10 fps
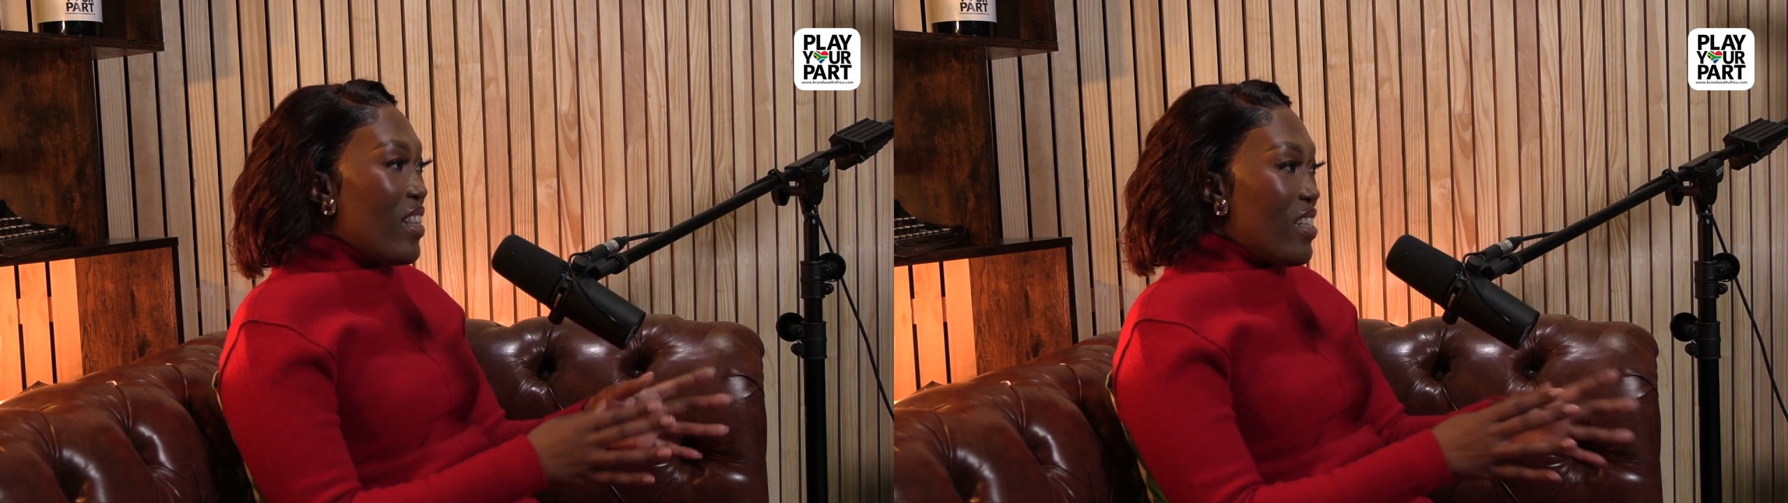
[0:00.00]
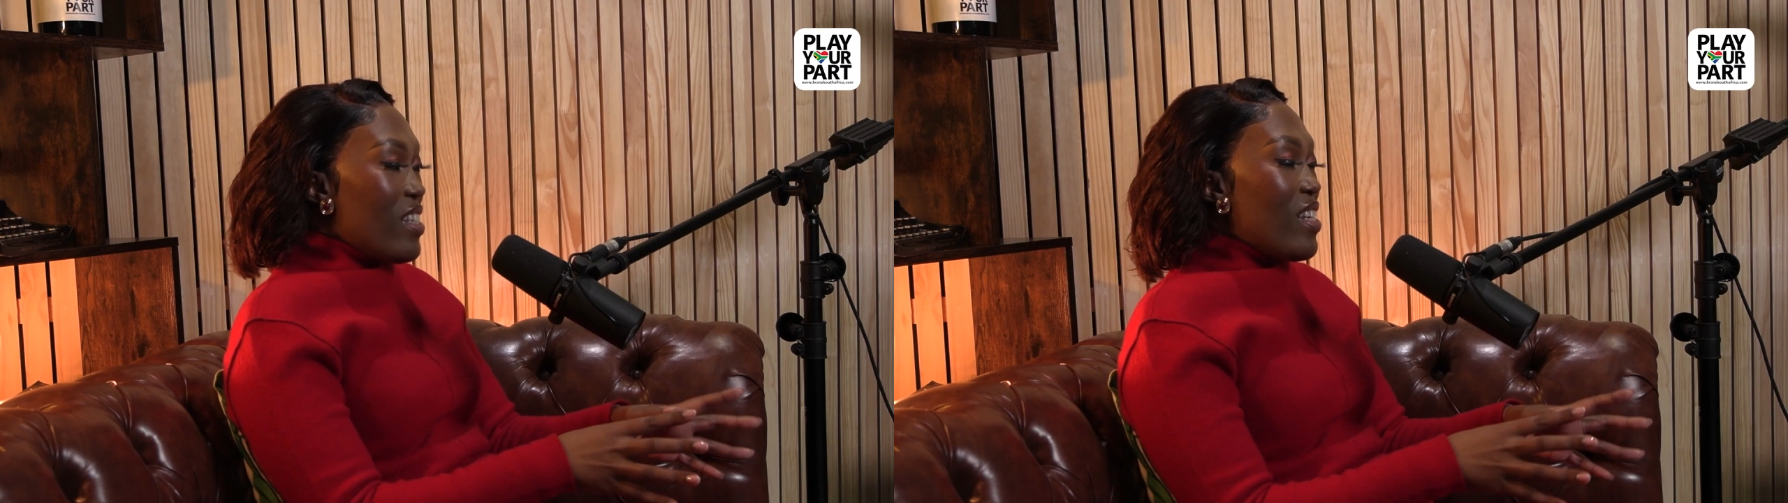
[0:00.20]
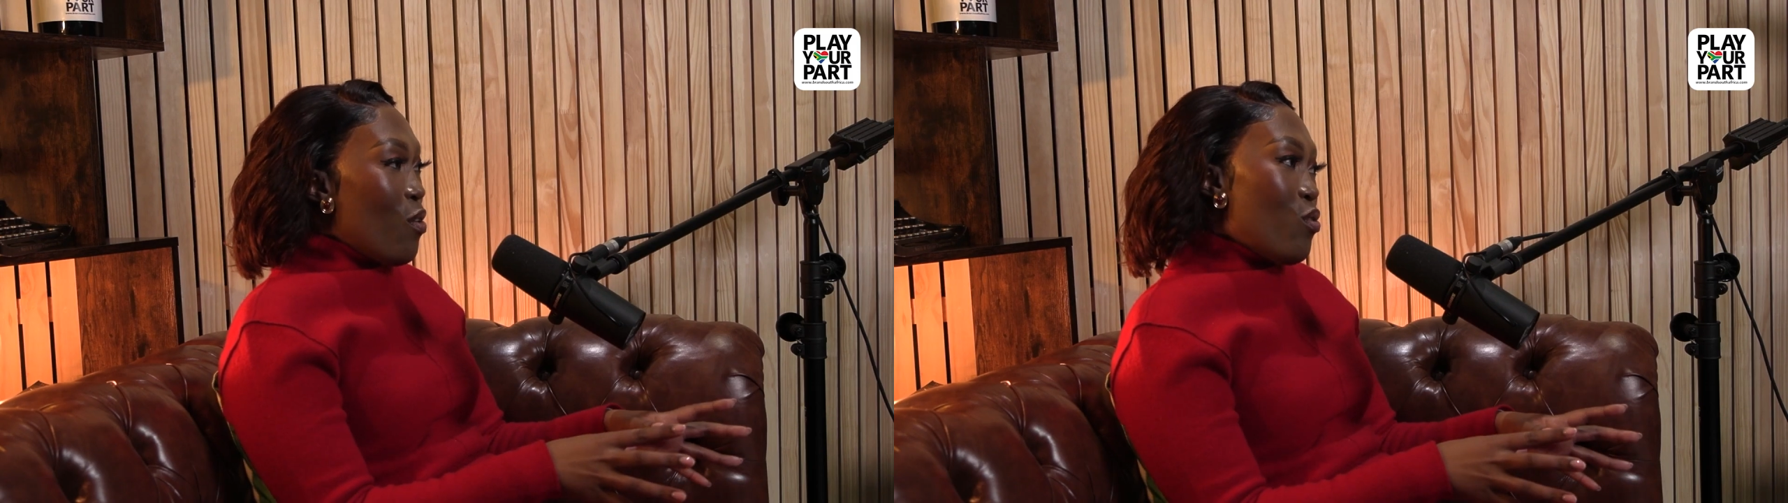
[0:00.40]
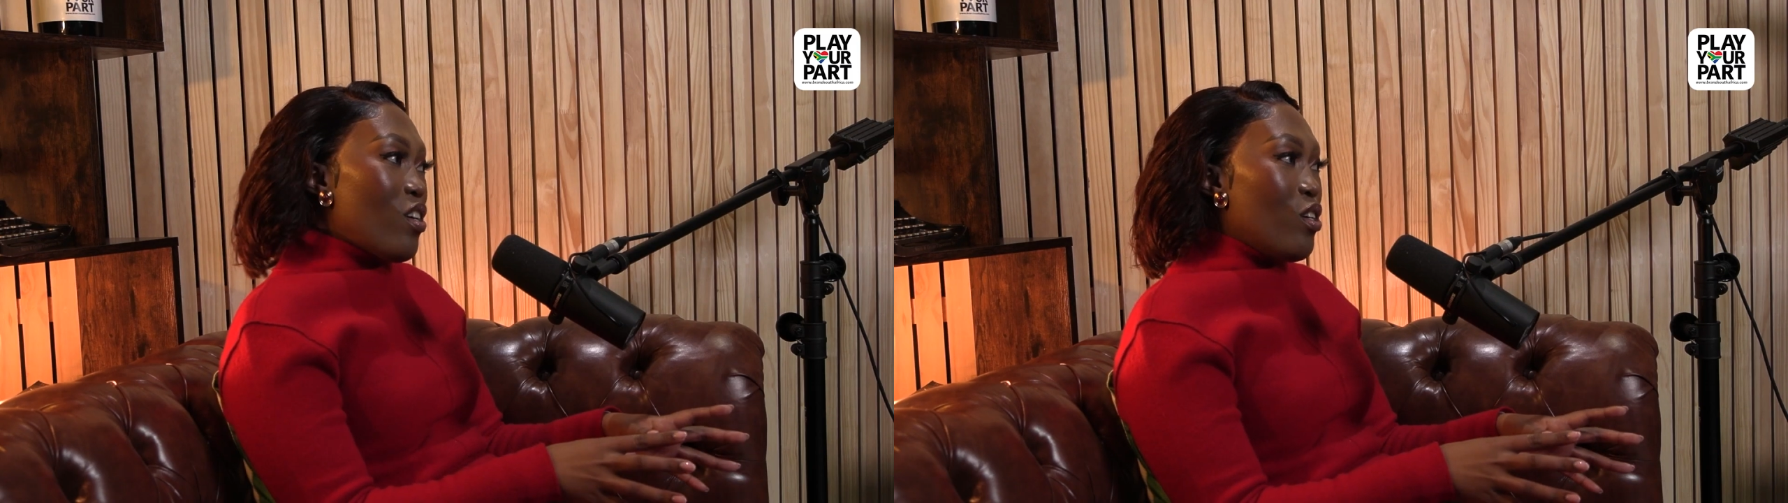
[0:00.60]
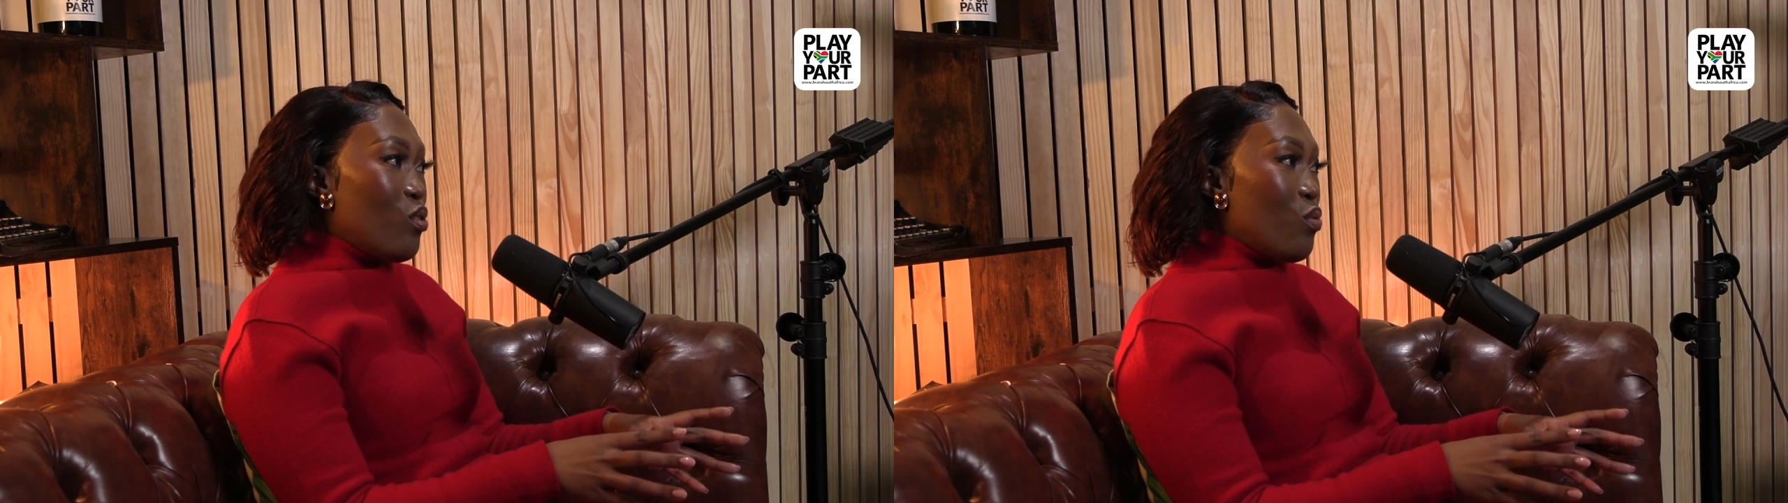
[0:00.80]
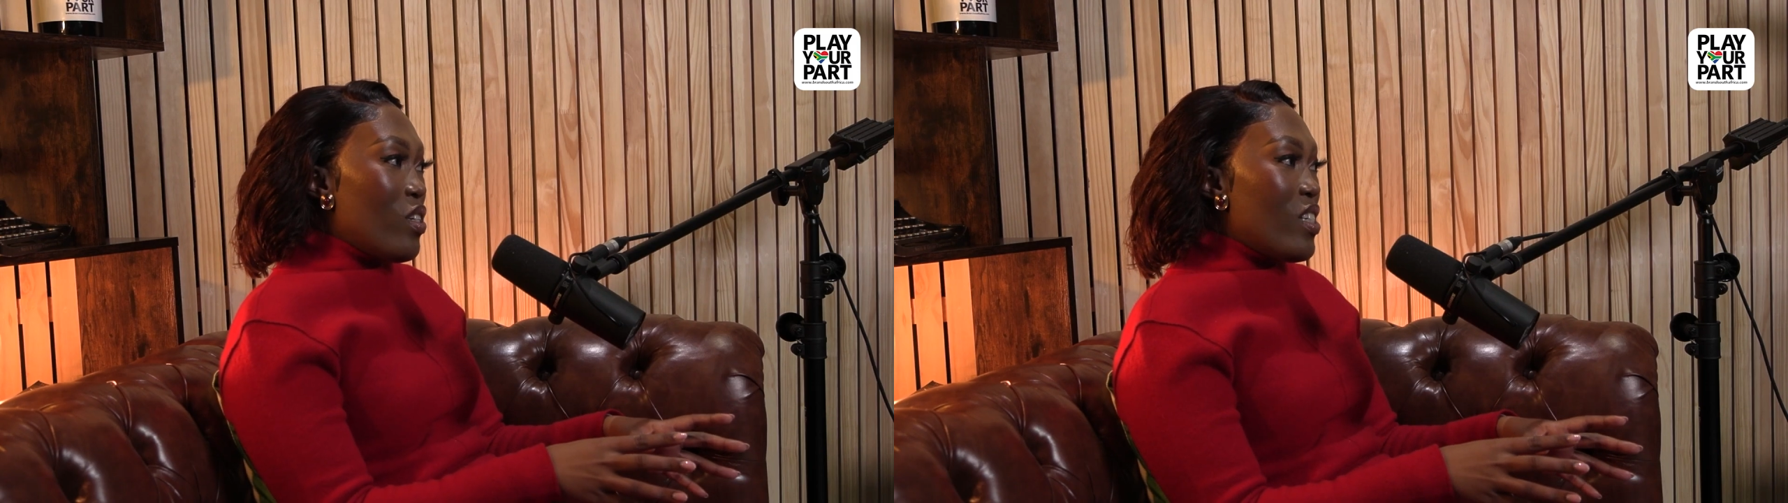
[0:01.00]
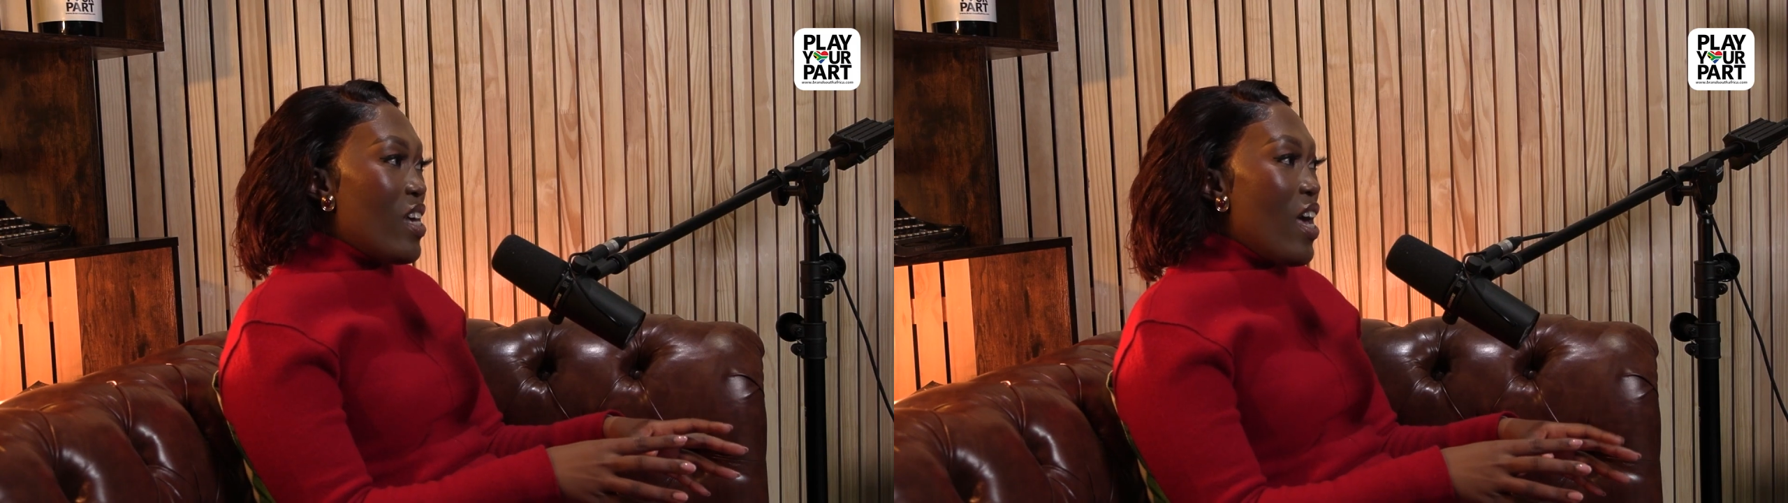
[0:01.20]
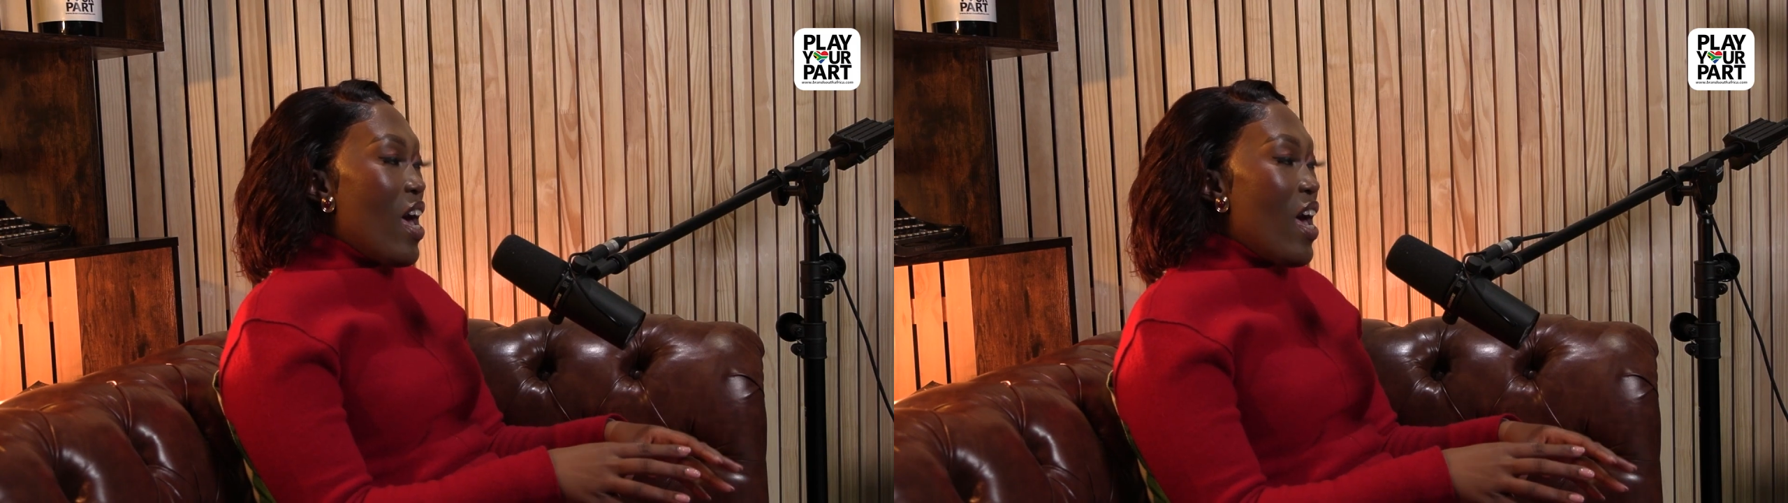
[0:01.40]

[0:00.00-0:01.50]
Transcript: this is how you can do it.